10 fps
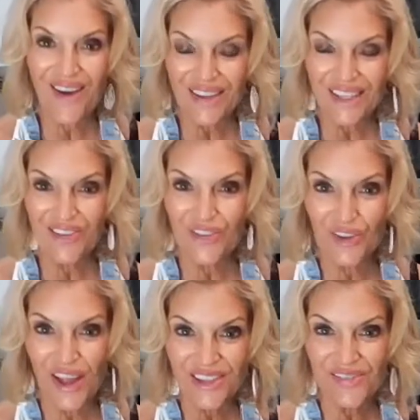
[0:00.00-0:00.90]
have it. If
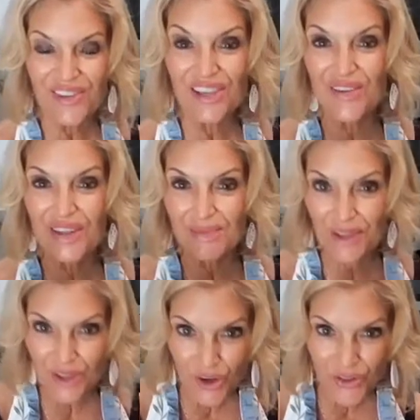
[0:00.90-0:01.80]
you like the video, give
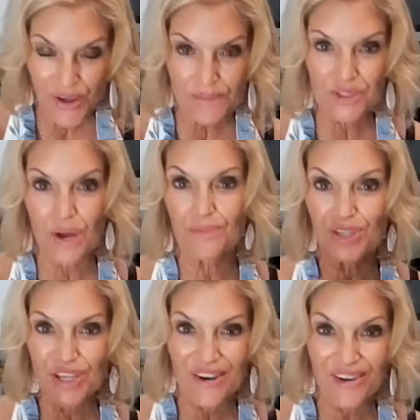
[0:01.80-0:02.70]
me a little thumbs up,
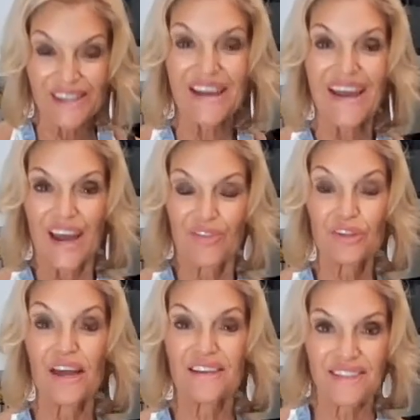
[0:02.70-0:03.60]
share it. If
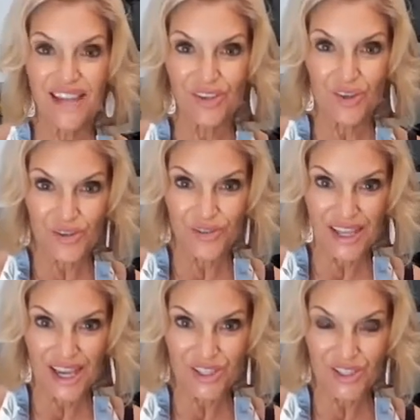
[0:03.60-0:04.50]
you'd like to get
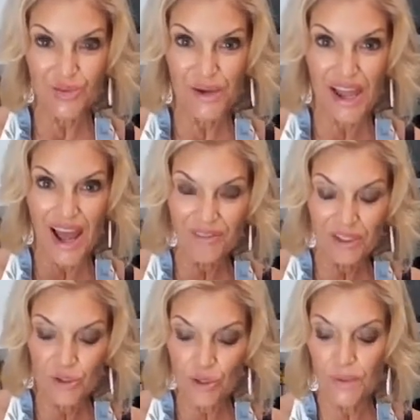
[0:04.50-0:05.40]
notifications when I have
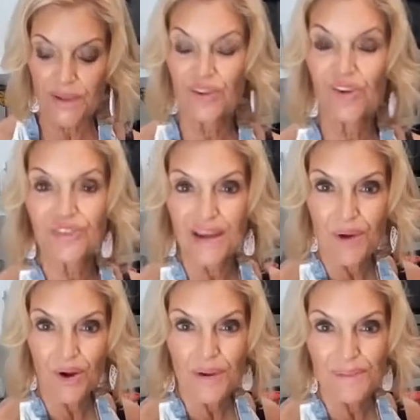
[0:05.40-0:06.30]
a new quick little
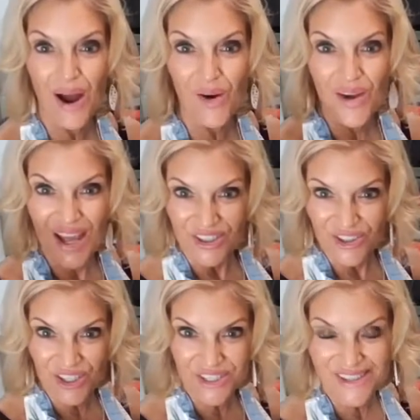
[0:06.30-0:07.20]
demo come out,
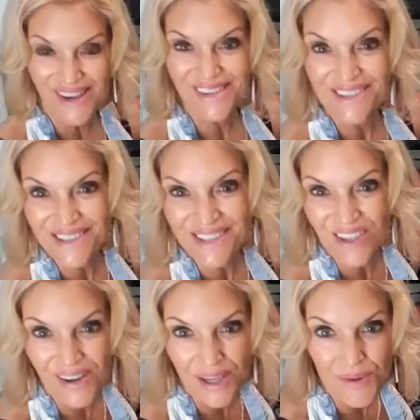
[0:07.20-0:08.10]
just
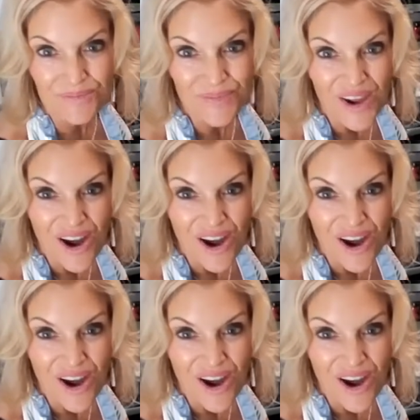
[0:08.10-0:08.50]
sign up